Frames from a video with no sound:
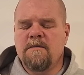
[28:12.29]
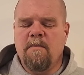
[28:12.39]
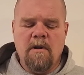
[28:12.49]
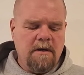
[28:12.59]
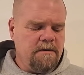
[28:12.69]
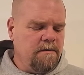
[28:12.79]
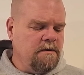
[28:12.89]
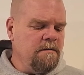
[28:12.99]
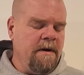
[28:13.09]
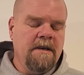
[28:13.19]
Bullet
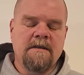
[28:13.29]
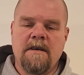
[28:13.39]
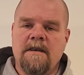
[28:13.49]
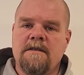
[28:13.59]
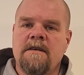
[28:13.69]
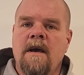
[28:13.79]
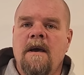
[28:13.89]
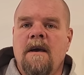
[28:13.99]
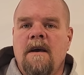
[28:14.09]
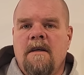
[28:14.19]
Tools makes this.
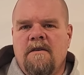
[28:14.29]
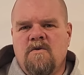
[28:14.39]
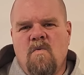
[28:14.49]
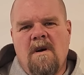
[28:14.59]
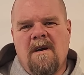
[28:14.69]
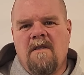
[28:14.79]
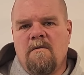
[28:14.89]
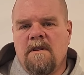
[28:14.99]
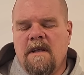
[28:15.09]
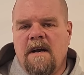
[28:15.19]
There's one other
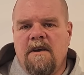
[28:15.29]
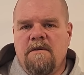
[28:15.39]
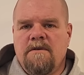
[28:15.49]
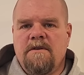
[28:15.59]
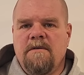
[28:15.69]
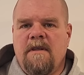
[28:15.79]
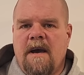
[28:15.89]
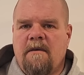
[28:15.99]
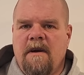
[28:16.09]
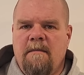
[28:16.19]
one that I use too
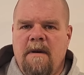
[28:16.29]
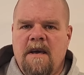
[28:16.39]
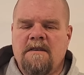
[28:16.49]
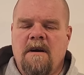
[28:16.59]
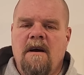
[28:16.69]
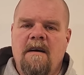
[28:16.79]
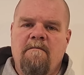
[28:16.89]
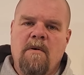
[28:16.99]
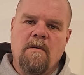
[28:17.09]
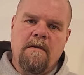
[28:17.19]
that Crain makes. I'll
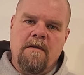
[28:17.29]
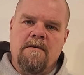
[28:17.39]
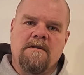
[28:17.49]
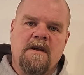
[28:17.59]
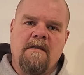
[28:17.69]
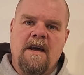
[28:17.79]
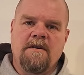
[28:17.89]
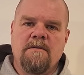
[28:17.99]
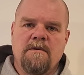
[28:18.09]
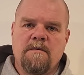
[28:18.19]
have both of those on
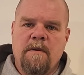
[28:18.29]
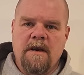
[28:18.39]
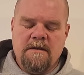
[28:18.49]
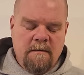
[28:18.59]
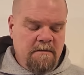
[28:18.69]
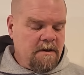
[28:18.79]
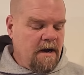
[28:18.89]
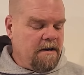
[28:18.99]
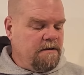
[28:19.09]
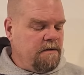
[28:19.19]
that tools page I'm
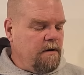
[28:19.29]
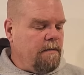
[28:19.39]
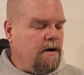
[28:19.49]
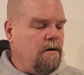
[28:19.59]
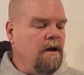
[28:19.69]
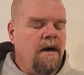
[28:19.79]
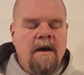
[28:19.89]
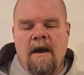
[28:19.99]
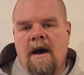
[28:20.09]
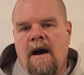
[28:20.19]
talking to you about.
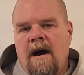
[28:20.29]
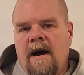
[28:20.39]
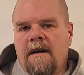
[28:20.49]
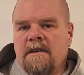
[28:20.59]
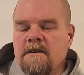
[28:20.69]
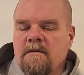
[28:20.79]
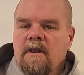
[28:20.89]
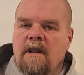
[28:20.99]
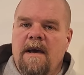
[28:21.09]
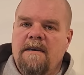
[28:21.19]
I just
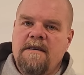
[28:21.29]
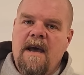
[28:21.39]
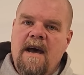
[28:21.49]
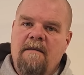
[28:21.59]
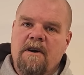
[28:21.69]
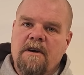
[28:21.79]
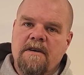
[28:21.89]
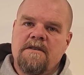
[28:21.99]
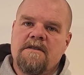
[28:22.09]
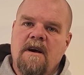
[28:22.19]
like to have a
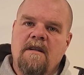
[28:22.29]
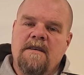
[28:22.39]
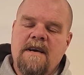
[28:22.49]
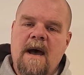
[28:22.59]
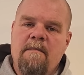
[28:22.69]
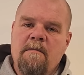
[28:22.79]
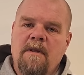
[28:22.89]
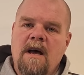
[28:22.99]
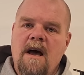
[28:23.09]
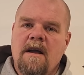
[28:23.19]
good solid tapping
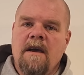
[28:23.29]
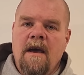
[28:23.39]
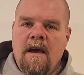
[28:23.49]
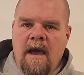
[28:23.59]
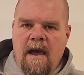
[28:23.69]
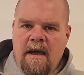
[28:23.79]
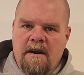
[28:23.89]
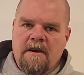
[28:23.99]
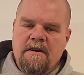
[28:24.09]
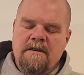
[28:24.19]
block and
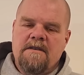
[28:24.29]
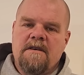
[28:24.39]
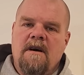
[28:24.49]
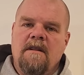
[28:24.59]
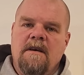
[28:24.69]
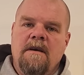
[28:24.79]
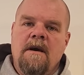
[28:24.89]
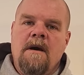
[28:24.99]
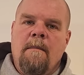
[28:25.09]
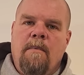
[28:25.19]
a good
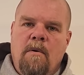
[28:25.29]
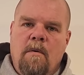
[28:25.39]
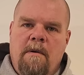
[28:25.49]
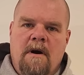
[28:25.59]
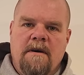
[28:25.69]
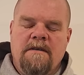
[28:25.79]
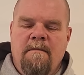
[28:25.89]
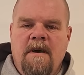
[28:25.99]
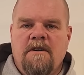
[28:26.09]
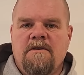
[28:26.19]
solid pull bar to
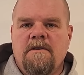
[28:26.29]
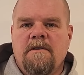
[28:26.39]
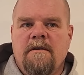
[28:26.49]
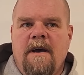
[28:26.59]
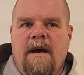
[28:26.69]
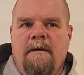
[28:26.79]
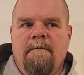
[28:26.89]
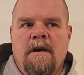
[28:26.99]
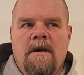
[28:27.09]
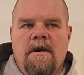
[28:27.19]
make sure
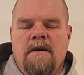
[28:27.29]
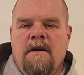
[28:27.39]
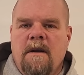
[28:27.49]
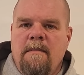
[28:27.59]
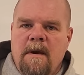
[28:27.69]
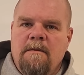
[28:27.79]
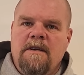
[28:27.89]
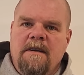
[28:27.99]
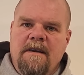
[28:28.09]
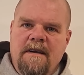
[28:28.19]
that you're gonna be able
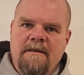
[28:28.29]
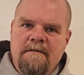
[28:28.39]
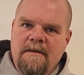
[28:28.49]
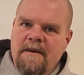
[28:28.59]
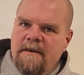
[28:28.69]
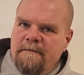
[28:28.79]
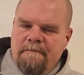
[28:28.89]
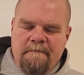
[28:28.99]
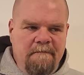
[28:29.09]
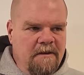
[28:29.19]
to
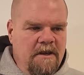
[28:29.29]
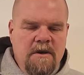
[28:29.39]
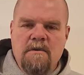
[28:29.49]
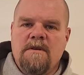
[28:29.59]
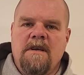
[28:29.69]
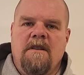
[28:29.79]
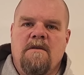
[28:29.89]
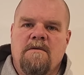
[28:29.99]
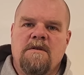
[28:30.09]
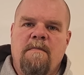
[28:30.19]
use it in
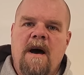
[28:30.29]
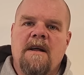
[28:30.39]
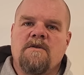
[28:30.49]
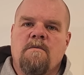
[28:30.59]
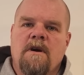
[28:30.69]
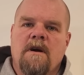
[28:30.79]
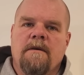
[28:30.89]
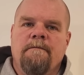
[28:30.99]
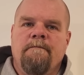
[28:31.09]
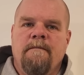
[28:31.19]
those spots
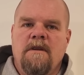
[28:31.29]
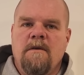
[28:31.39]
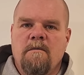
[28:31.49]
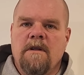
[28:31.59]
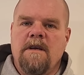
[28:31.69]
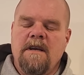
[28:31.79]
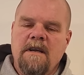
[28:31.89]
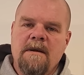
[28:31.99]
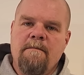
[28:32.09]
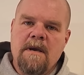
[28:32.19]
where you really
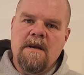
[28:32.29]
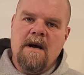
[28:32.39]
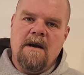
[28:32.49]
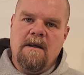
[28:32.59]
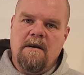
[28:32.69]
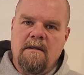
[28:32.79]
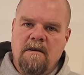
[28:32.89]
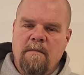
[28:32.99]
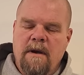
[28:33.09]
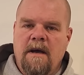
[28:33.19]
need to beat on it a
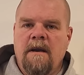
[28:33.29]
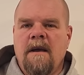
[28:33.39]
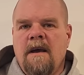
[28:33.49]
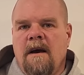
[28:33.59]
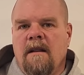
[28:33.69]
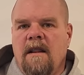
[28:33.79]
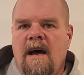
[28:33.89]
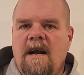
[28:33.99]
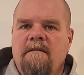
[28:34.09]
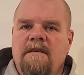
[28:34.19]
little bit. A
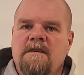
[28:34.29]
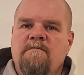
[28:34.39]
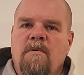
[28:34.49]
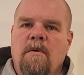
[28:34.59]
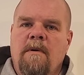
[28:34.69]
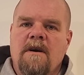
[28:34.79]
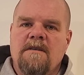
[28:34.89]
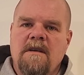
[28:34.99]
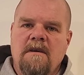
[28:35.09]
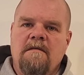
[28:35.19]
lot of these pull
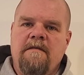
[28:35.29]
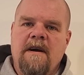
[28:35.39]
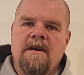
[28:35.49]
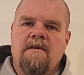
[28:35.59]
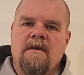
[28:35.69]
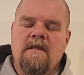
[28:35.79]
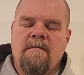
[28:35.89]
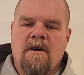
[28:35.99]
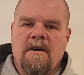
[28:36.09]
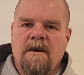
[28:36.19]
bars that you'll find out on the
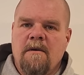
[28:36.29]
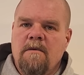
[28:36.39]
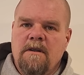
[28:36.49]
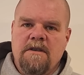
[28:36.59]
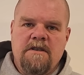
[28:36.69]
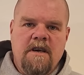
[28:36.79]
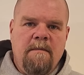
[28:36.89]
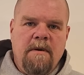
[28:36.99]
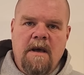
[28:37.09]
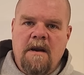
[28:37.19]
market are really
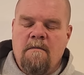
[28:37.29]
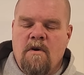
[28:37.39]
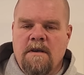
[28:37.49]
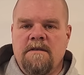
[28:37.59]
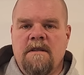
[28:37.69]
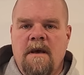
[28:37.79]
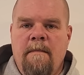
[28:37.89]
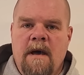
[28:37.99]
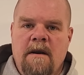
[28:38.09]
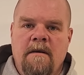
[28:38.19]
cheap. You hit them once and they
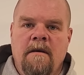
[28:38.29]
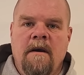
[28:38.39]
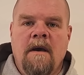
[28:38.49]
bend.